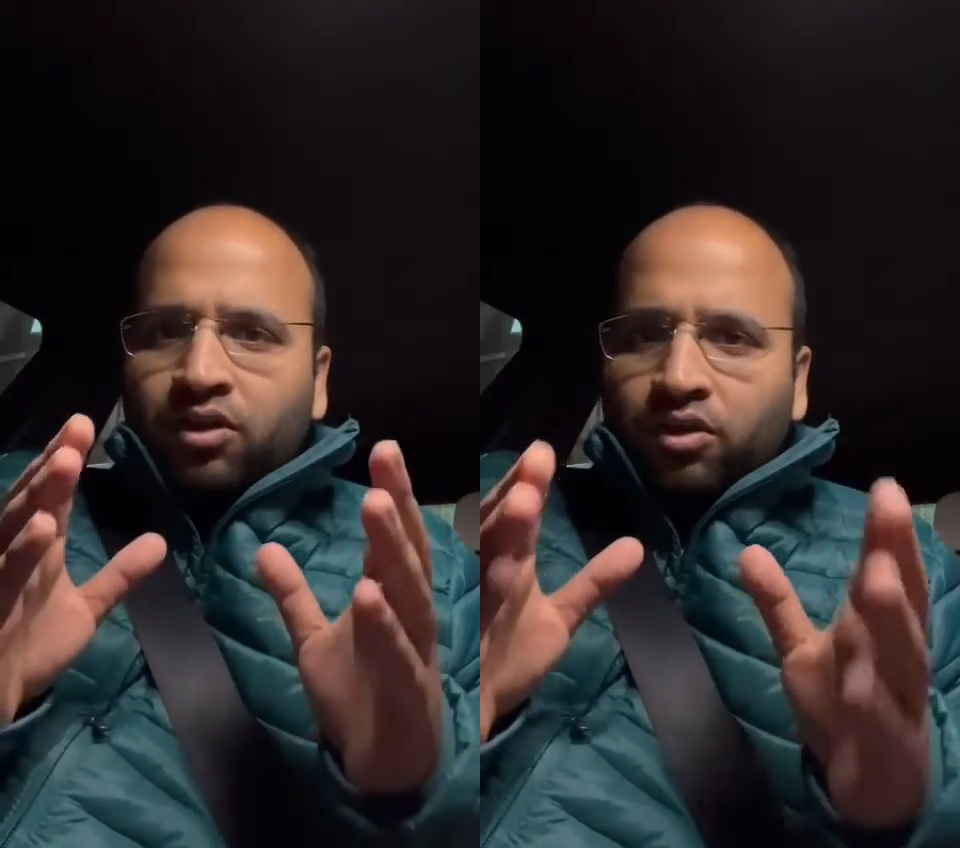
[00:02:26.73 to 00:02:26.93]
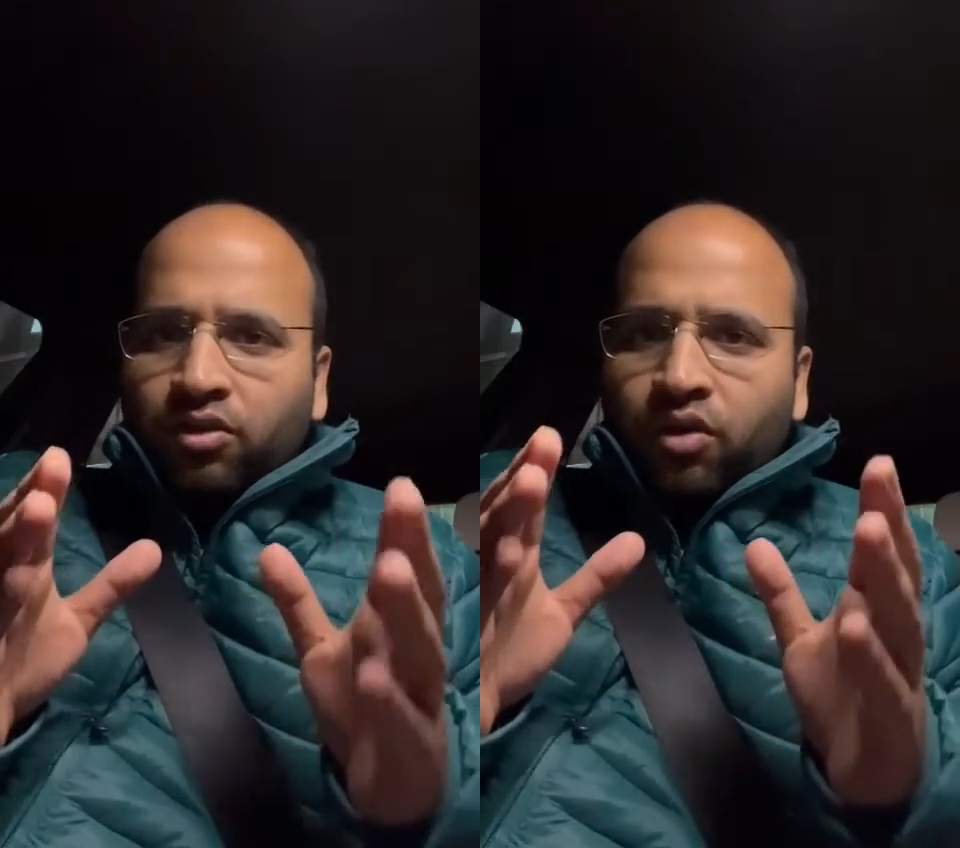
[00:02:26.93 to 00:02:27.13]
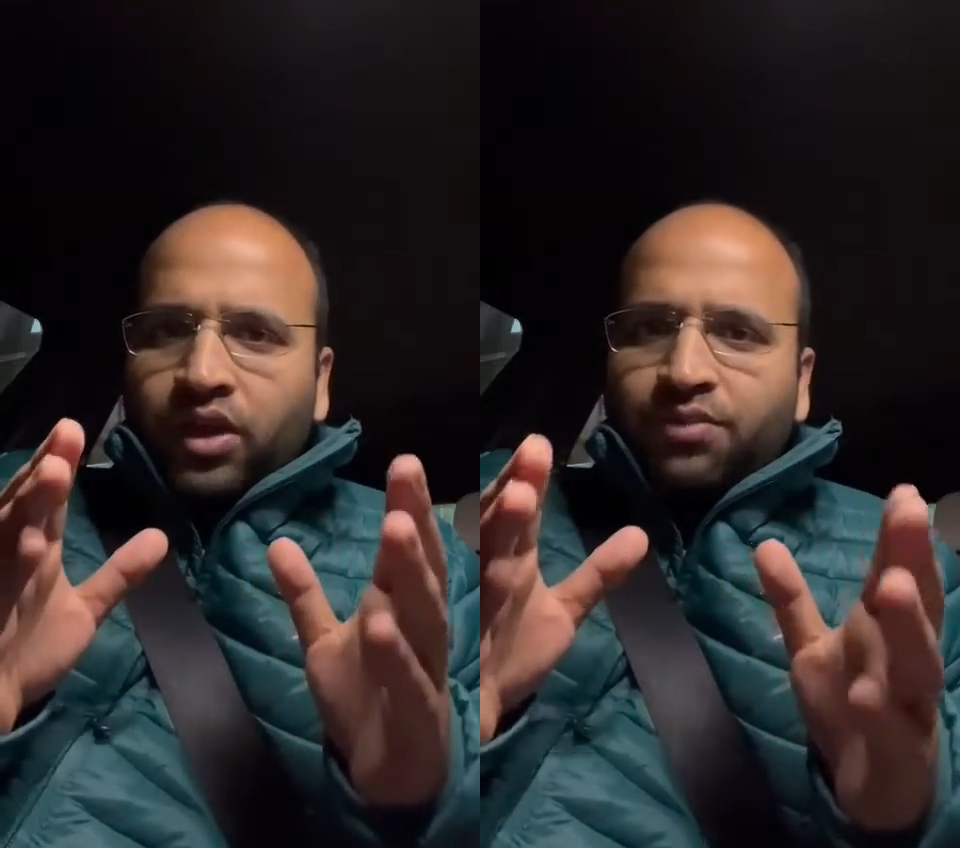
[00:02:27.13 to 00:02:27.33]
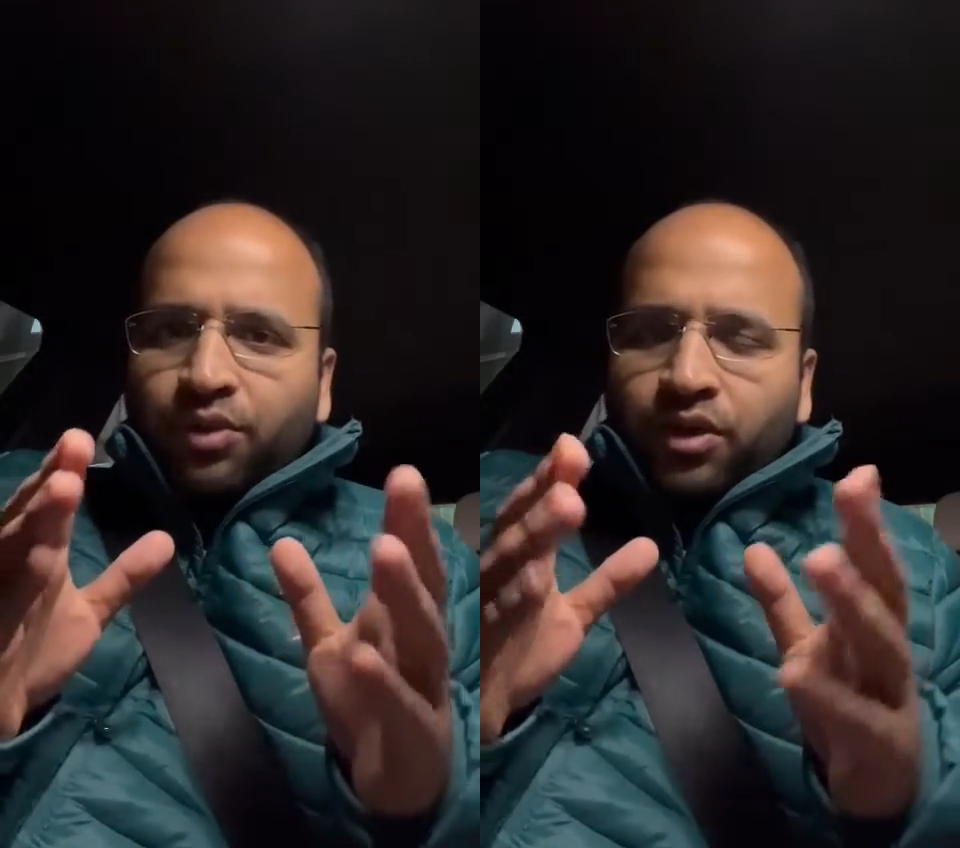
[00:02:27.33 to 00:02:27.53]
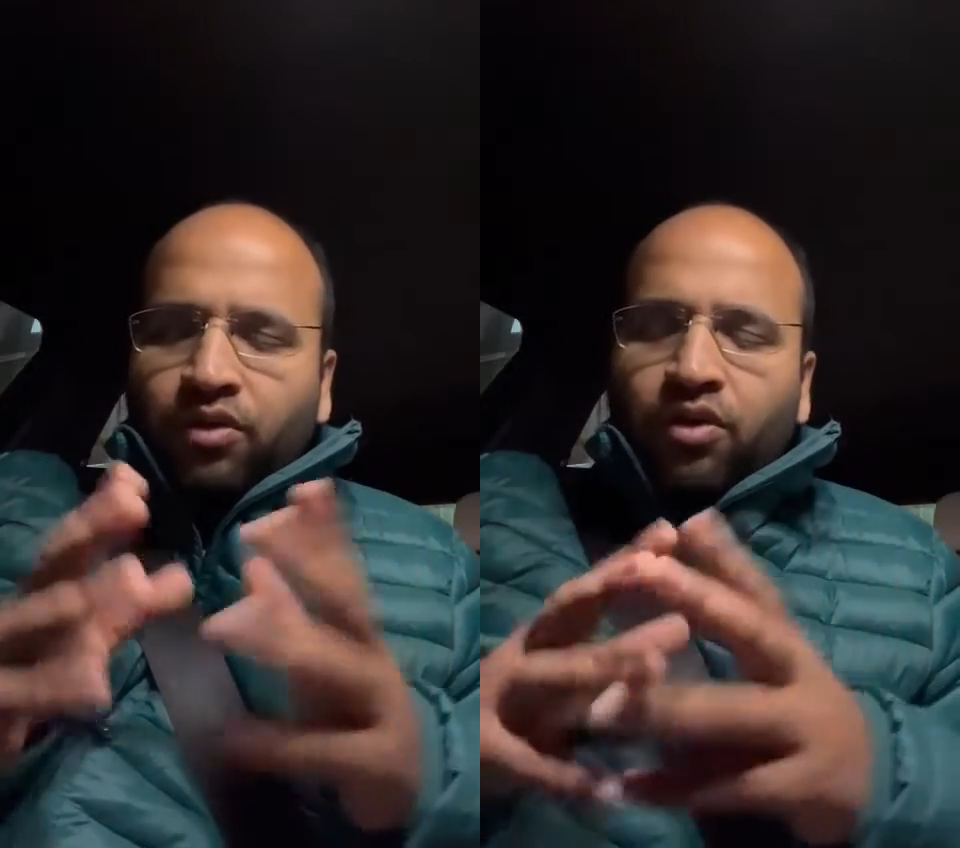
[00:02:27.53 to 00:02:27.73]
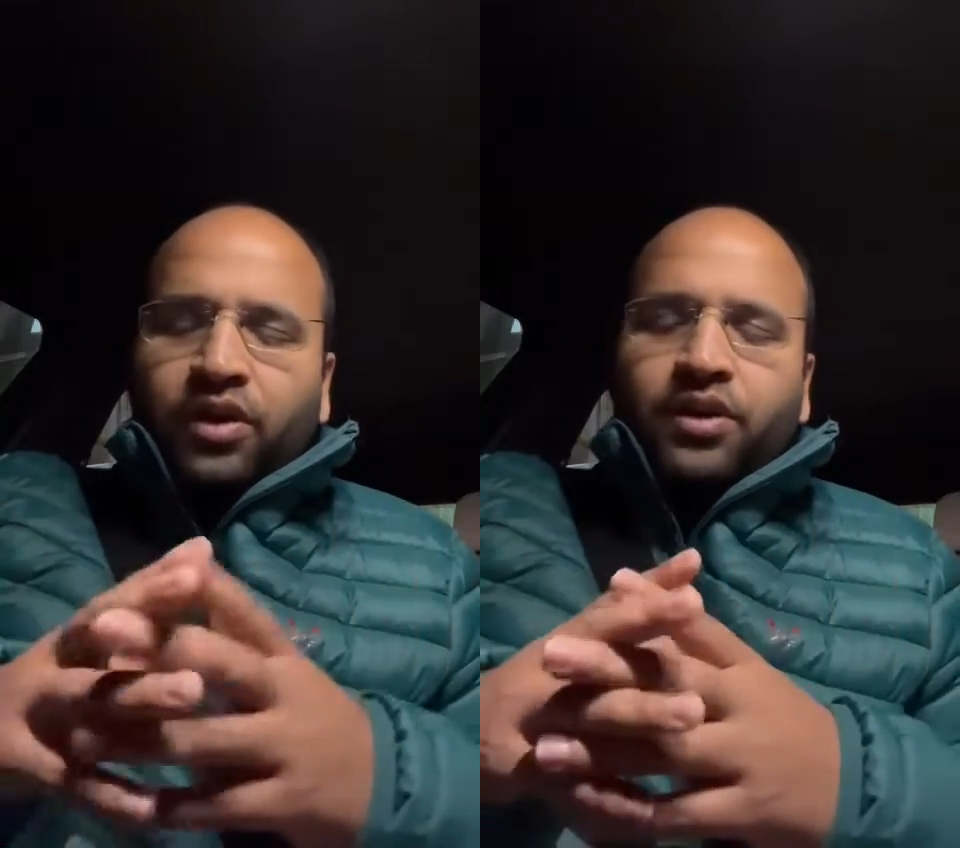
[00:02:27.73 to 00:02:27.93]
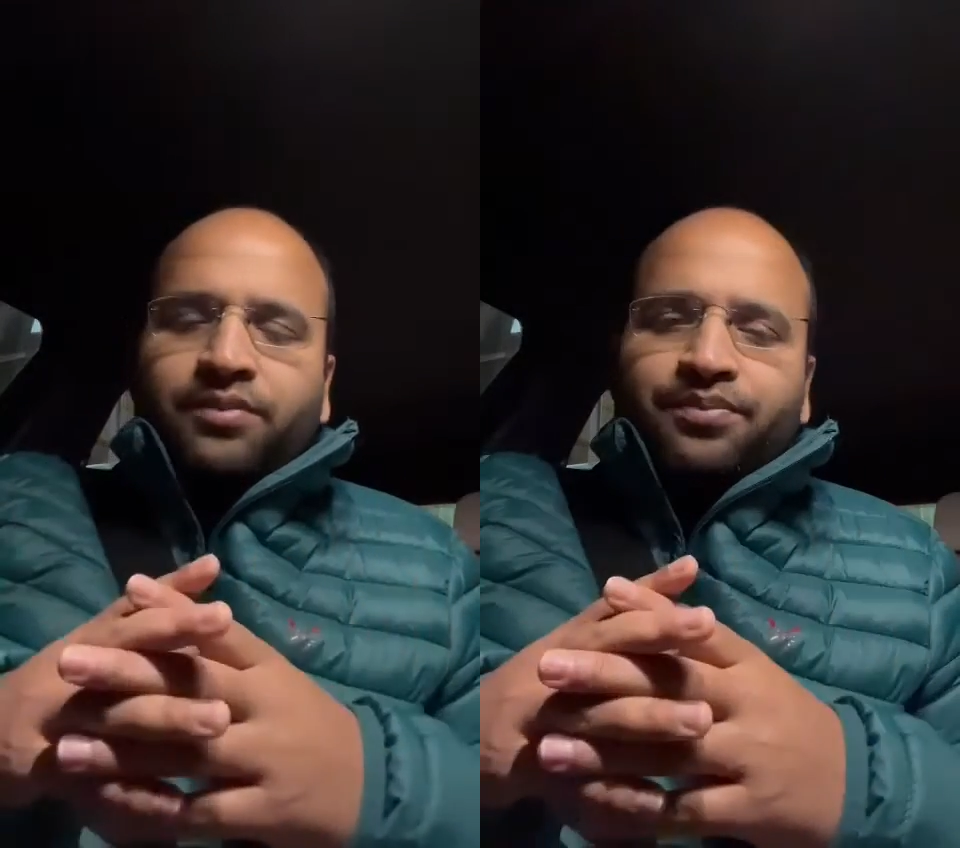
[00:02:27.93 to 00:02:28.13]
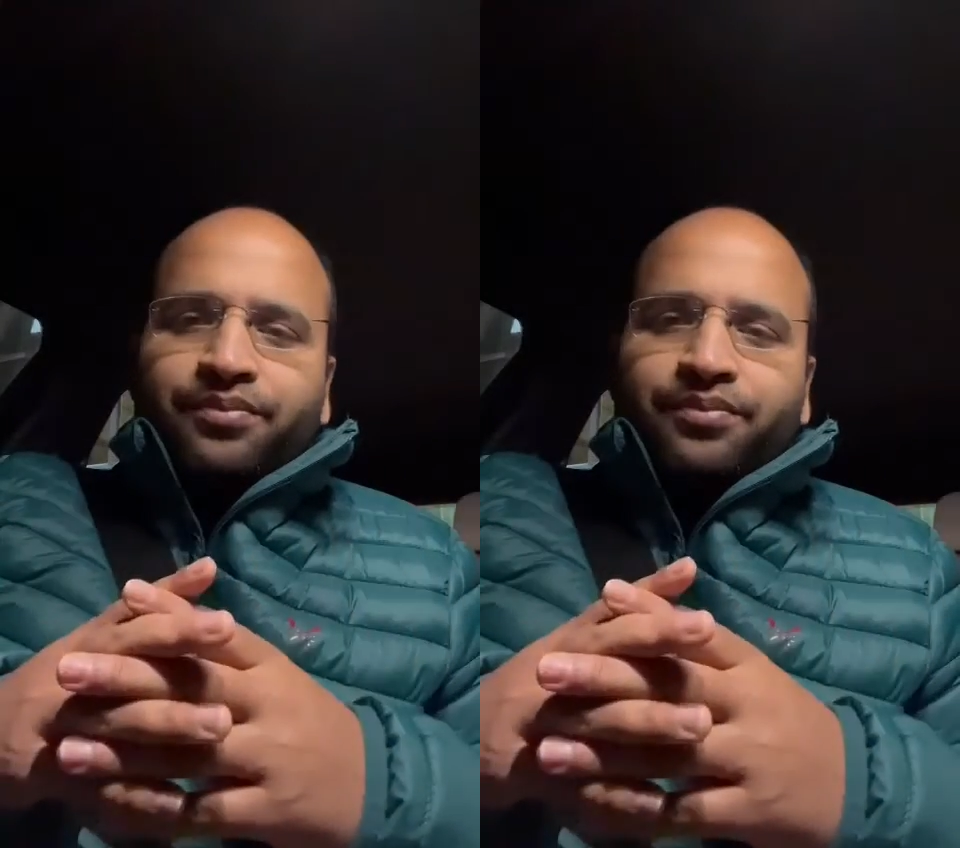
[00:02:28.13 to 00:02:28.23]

role is product owner.